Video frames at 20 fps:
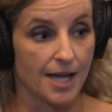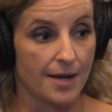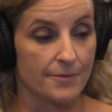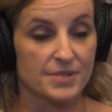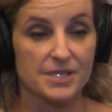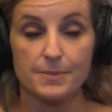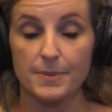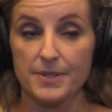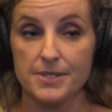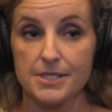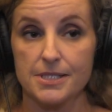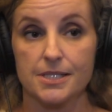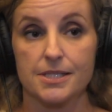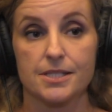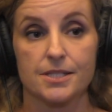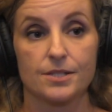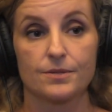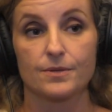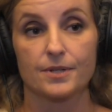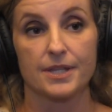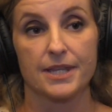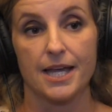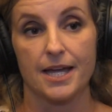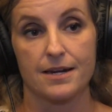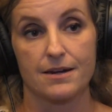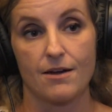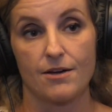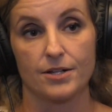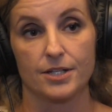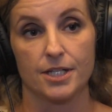I'm supposed to steward that
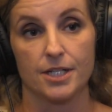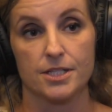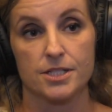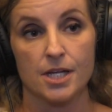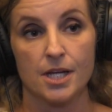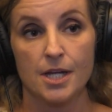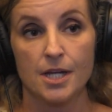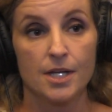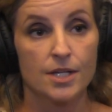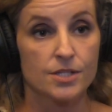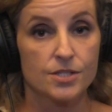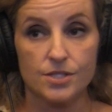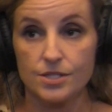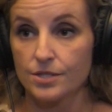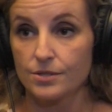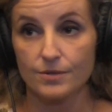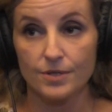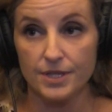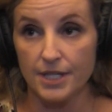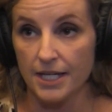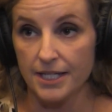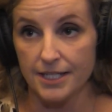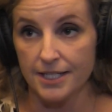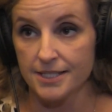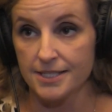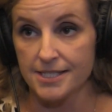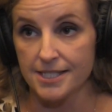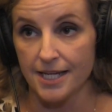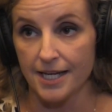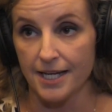knowledge, steward that
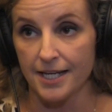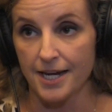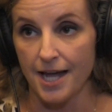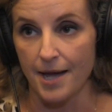insight.